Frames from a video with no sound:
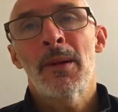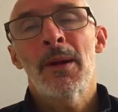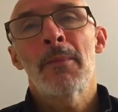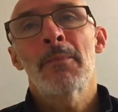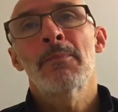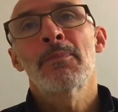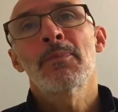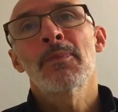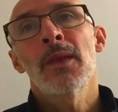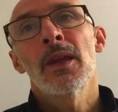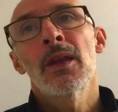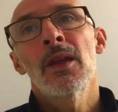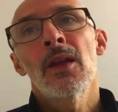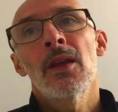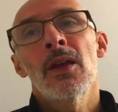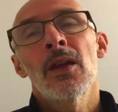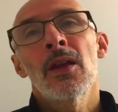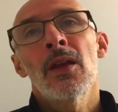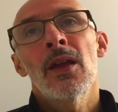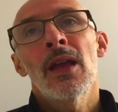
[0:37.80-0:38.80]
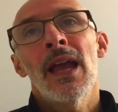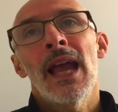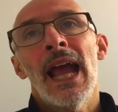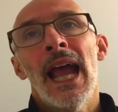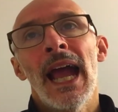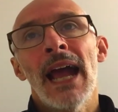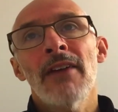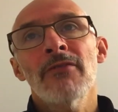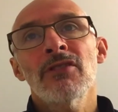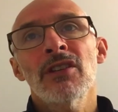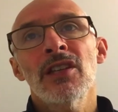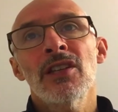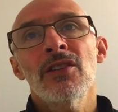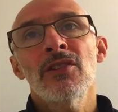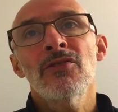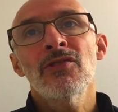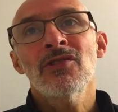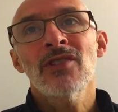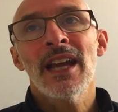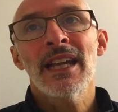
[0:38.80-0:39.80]
but how do you
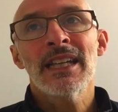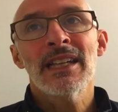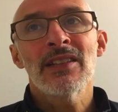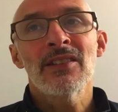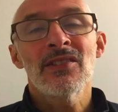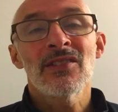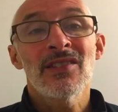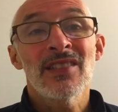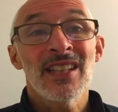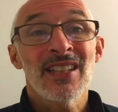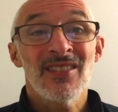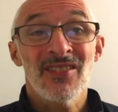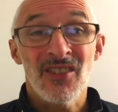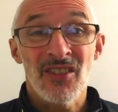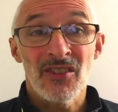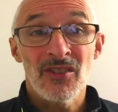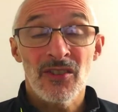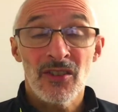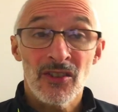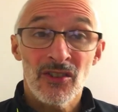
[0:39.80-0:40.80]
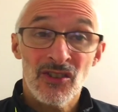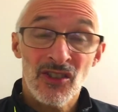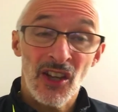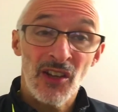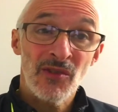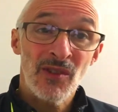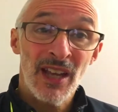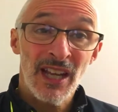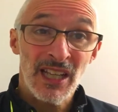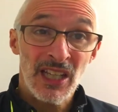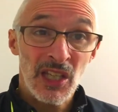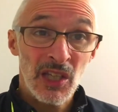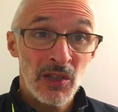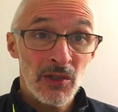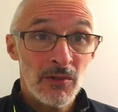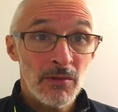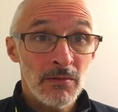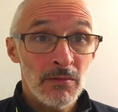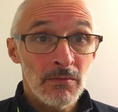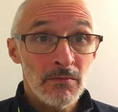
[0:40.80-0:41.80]
stay consistent so that
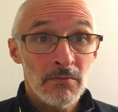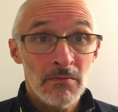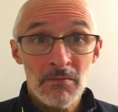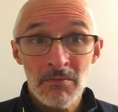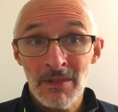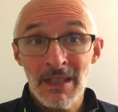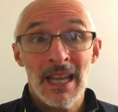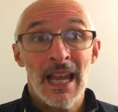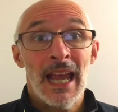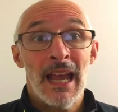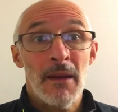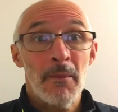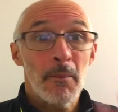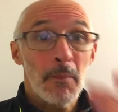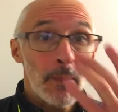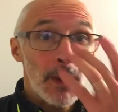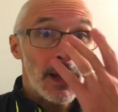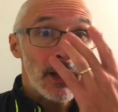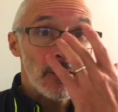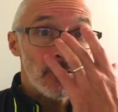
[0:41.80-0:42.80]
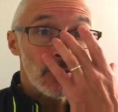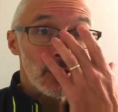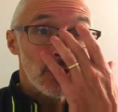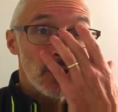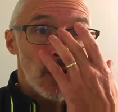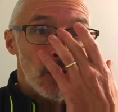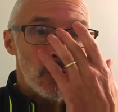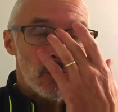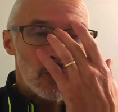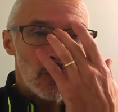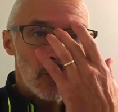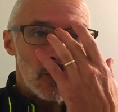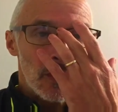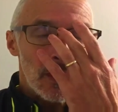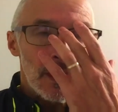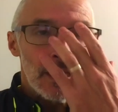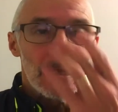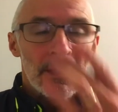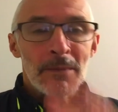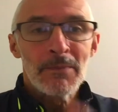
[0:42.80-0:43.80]
you get better results?
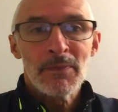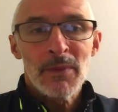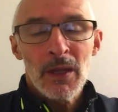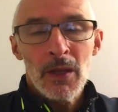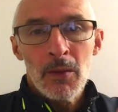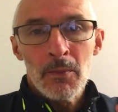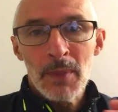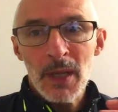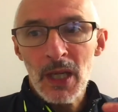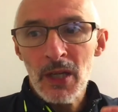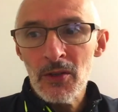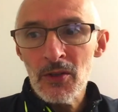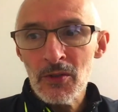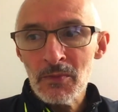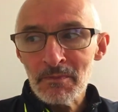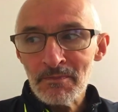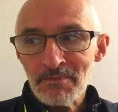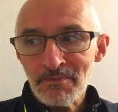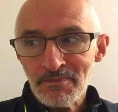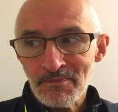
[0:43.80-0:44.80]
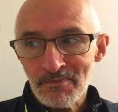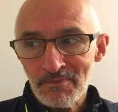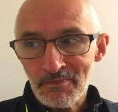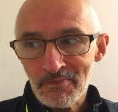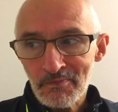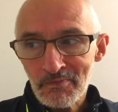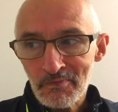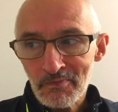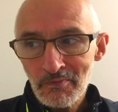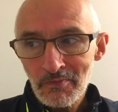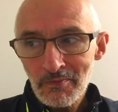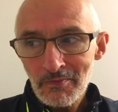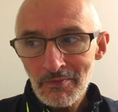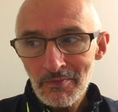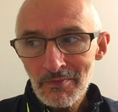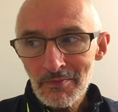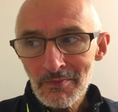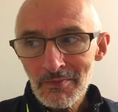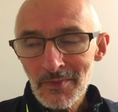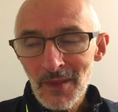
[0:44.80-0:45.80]
Because
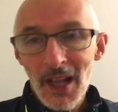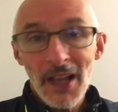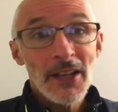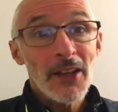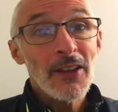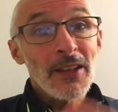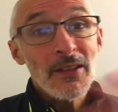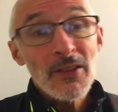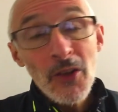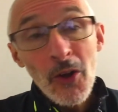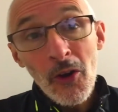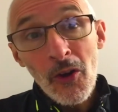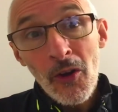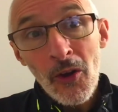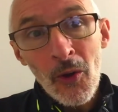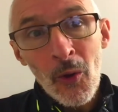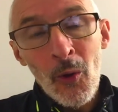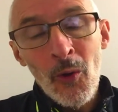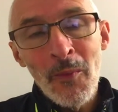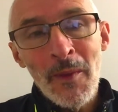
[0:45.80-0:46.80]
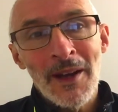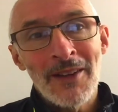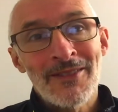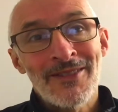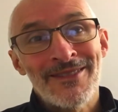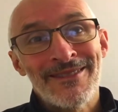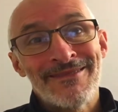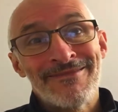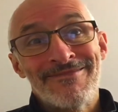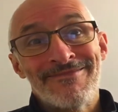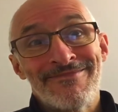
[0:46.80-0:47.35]
I know it's not almost